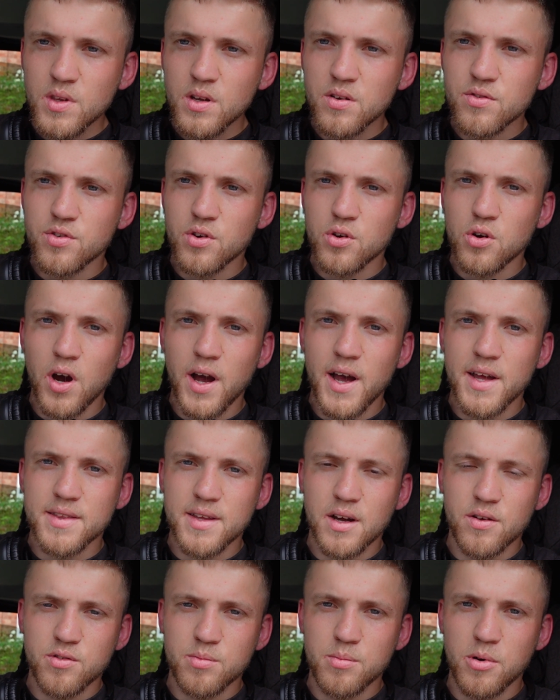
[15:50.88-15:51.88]
So got to head
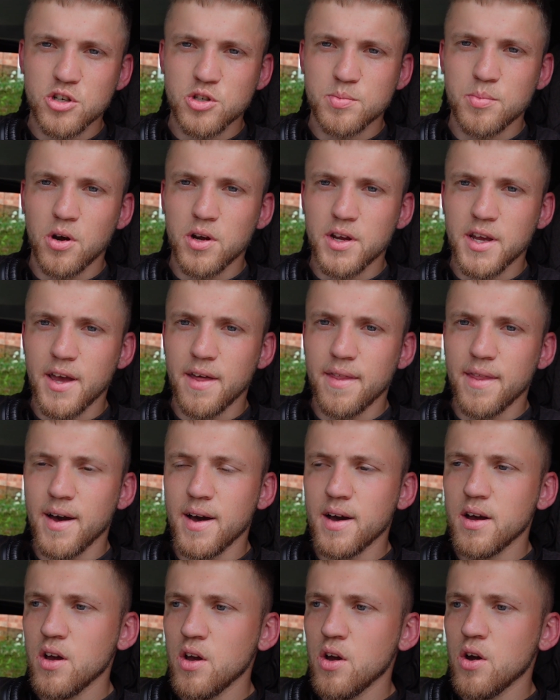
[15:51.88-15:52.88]
down to Marsh Barton and get
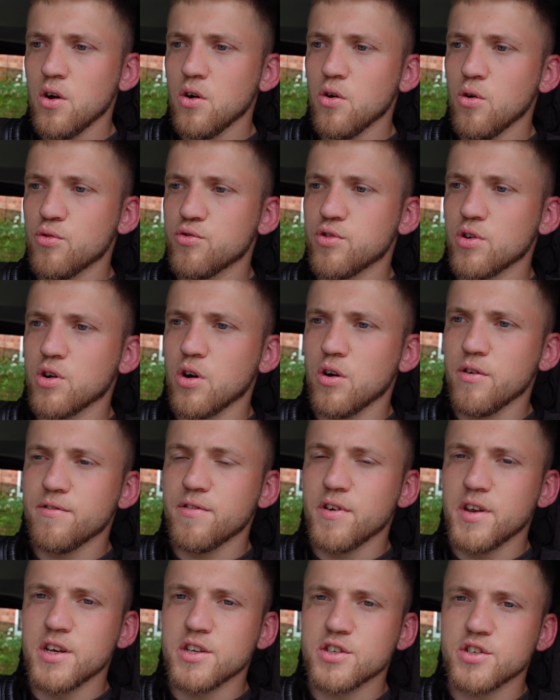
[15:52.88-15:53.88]
that. Also got to
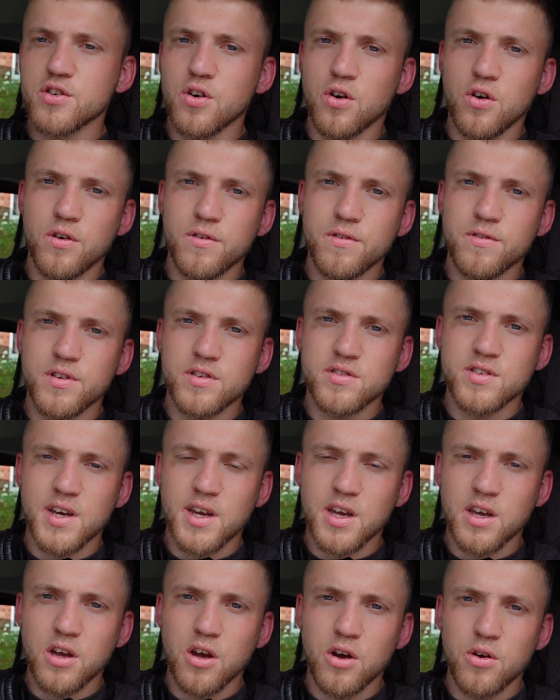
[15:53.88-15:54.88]
finish off the
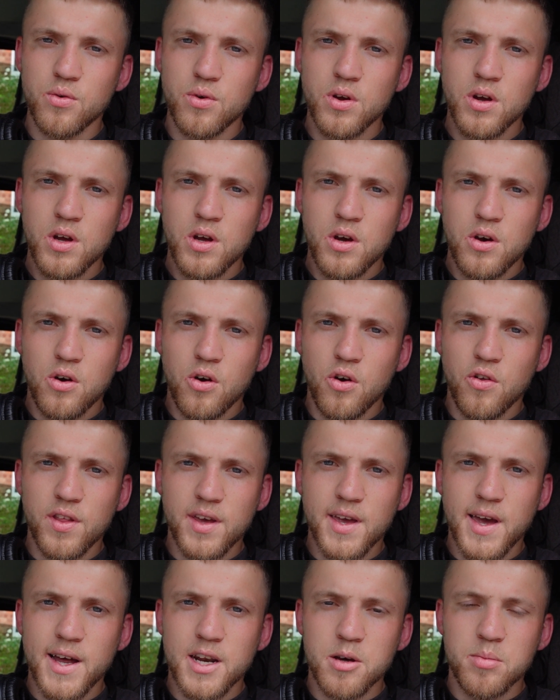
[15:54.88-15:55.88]
second coat on the
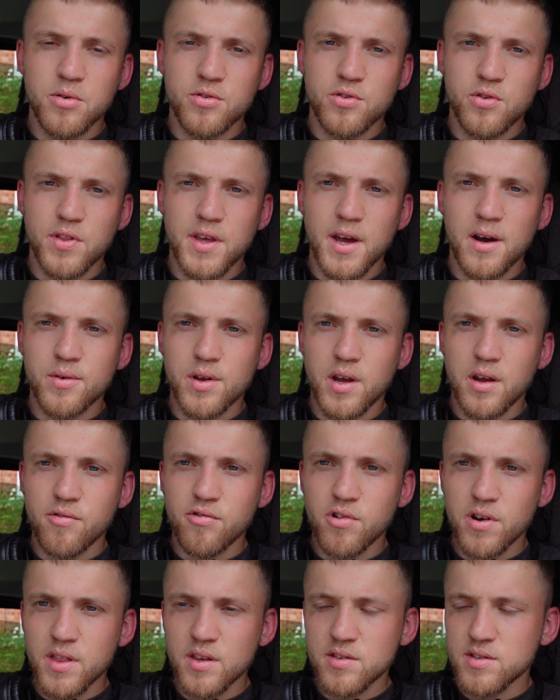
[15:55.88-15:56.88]
calipers on the Audi
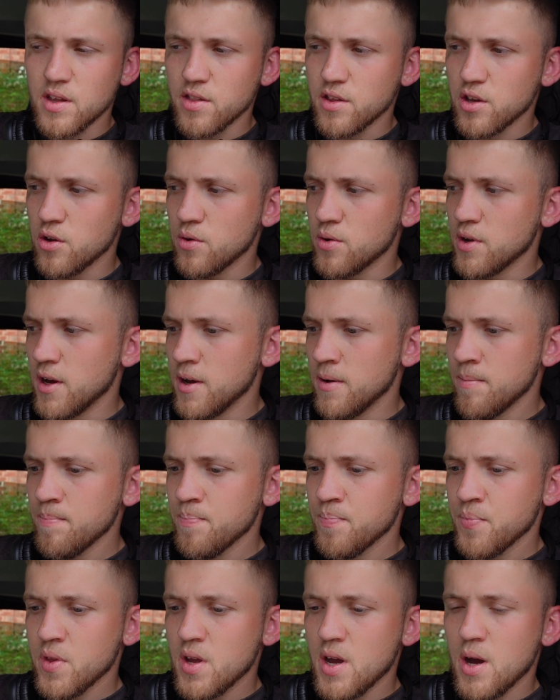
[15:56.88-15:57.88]
A3 that's at the unit,
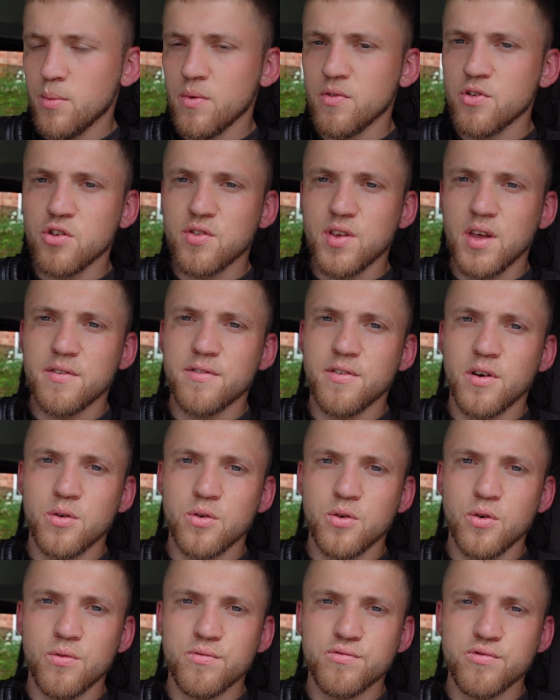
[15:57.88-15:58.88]
and we've just had a phone
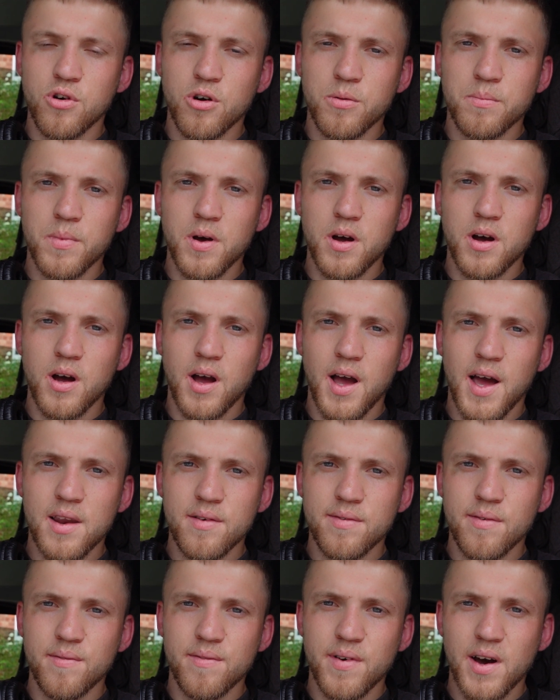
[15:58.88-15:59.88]
call from
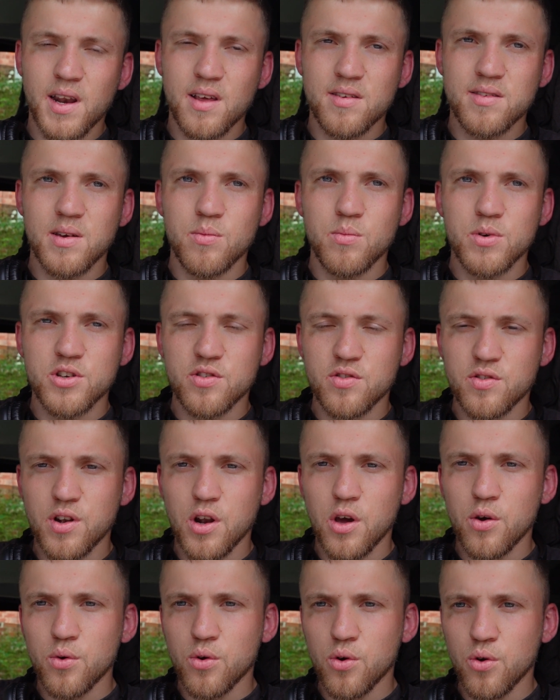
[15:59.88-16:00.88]
Elephant Valeting, which is
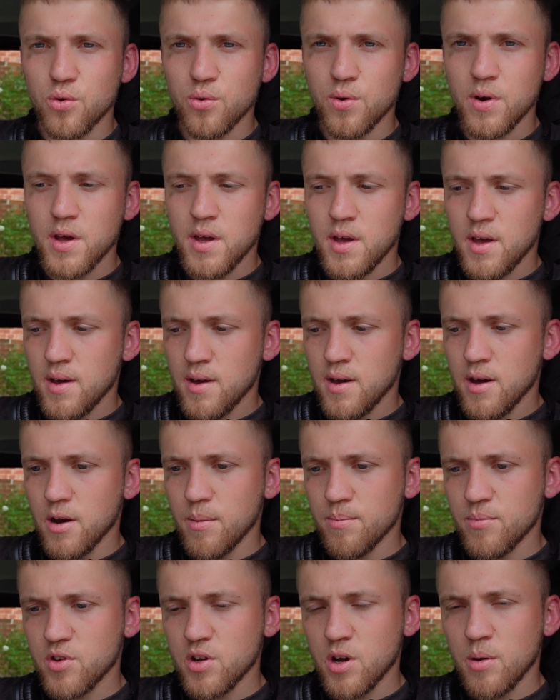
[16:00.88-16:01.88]
local,
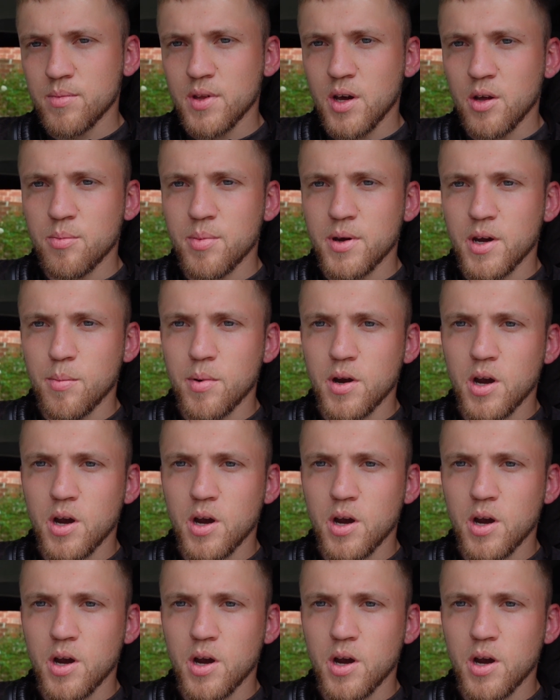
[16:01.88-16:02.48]
to come down and pick up a